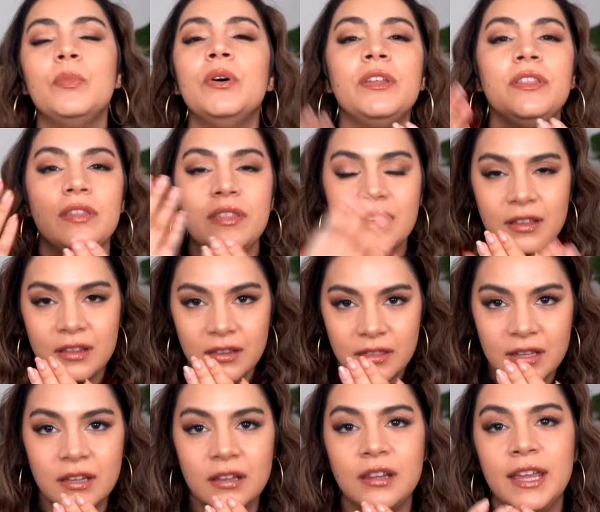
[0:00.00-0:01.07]
put the,
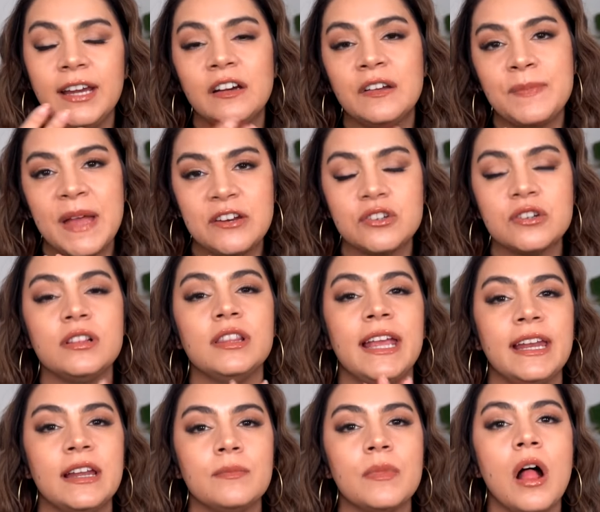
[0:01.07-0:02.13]
the layer of
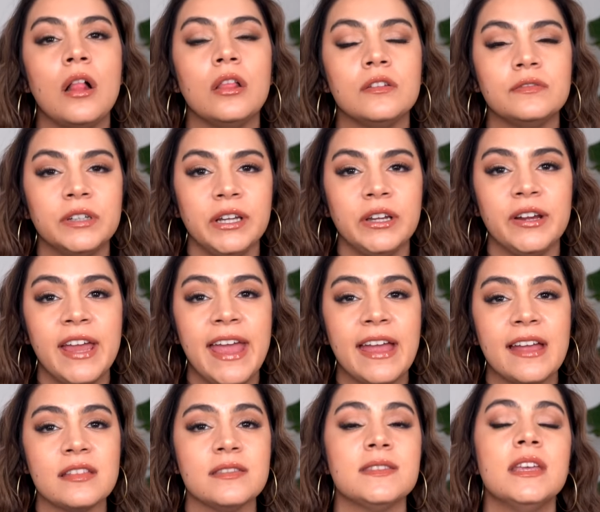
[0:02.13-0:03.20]
petrolatum all over your
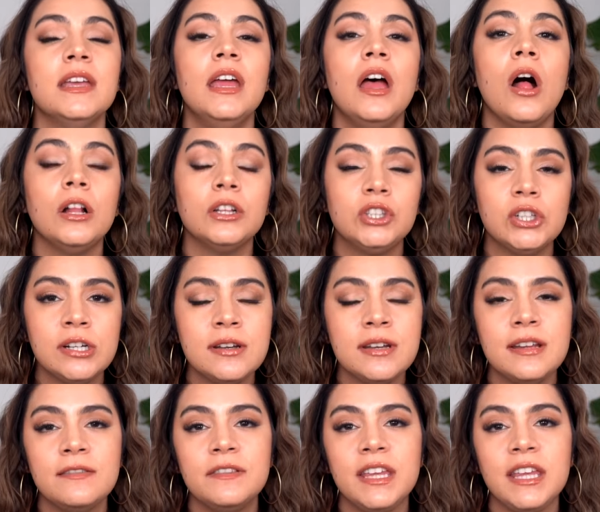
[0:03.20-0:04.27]
hands.
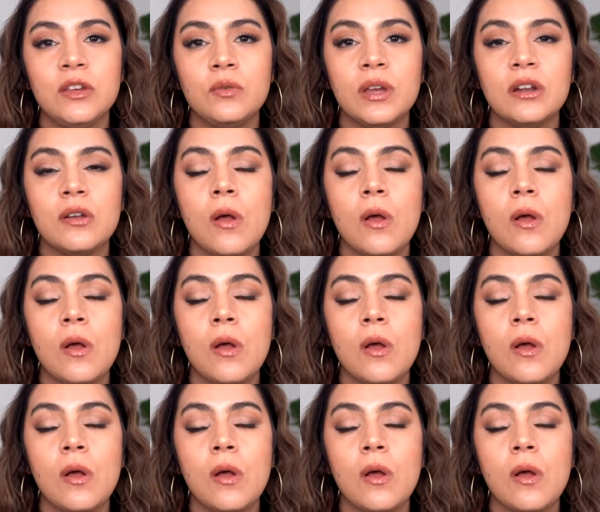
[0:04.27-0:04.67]
Alternatively, you can